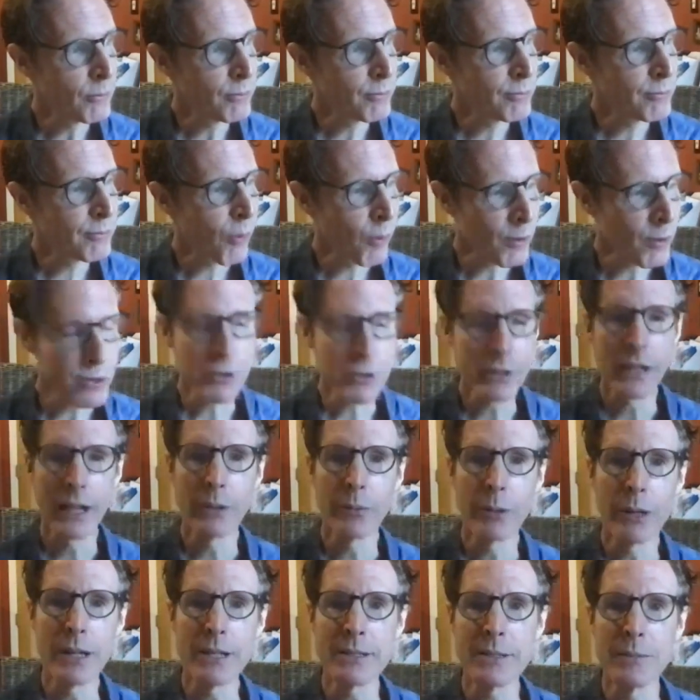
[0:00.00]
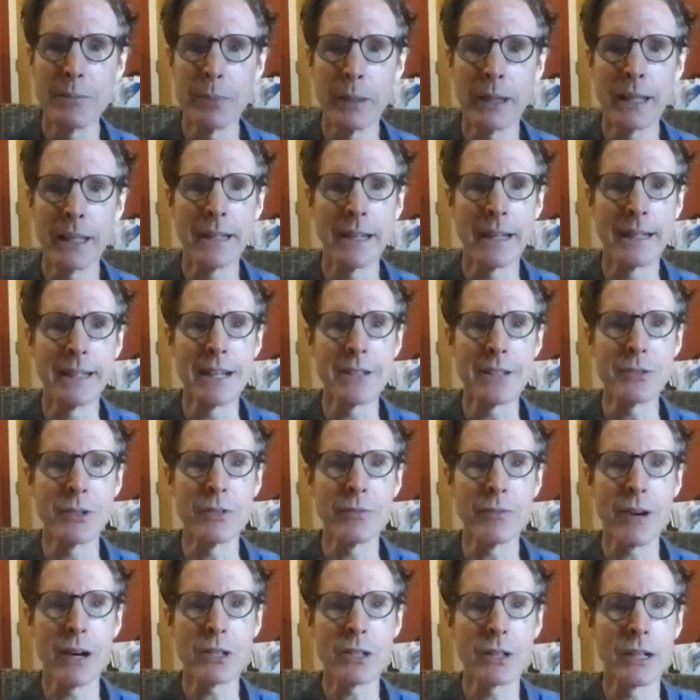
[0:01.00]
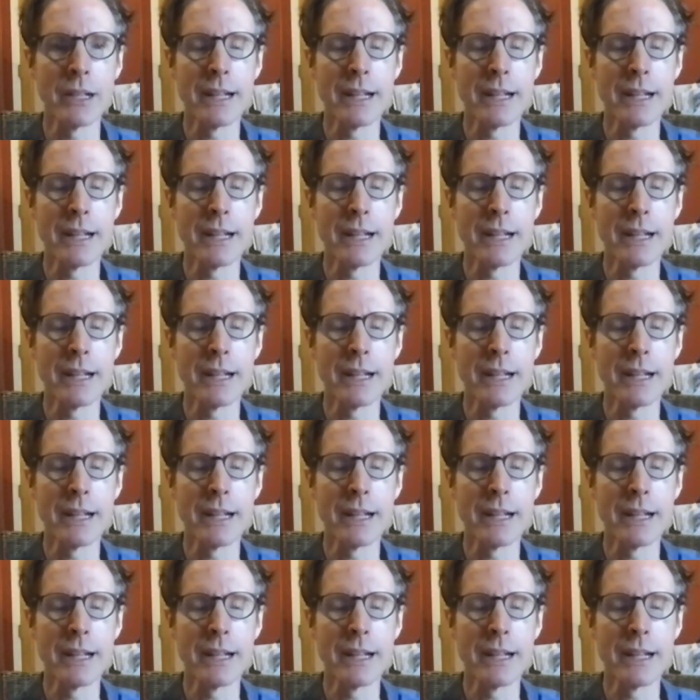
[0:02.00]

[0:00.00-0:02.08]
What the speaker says: fortunate I was in picking Unnecessary Farce.